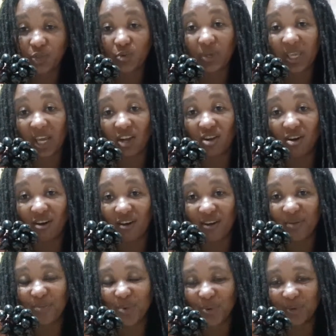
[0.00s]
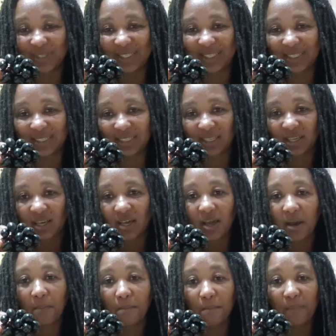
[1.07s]
You can almost
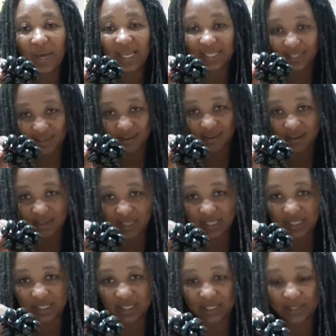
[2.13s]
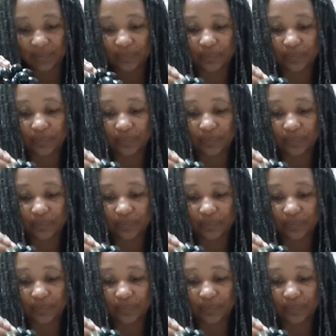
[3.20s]
bet on it.